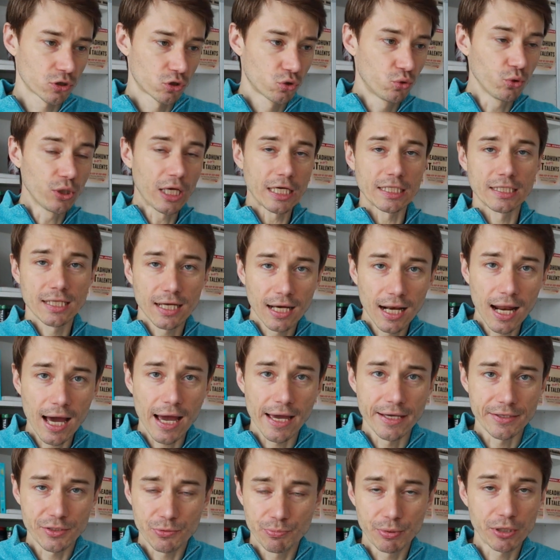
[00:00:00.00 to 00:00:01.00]
to get
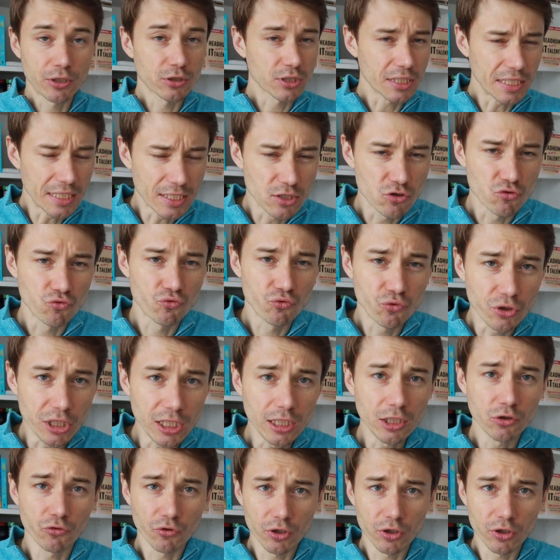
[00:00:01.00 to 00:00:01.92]
clients, because it's really,